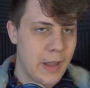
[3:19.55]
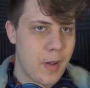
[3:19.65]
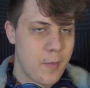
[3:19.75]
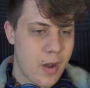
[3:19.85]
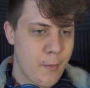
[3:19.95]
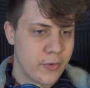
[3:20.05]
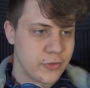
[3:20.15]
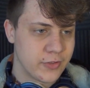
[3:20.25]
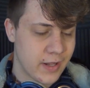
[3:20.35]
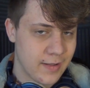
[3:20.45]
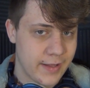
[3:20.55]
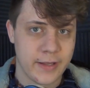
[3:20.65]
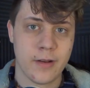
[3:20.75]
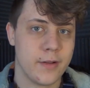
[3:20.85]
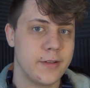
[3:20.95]
And my mom was just kind of like,
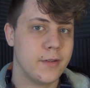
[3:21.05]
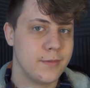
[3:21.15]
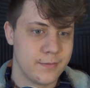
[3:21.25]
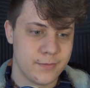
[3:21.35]
you know what, dude?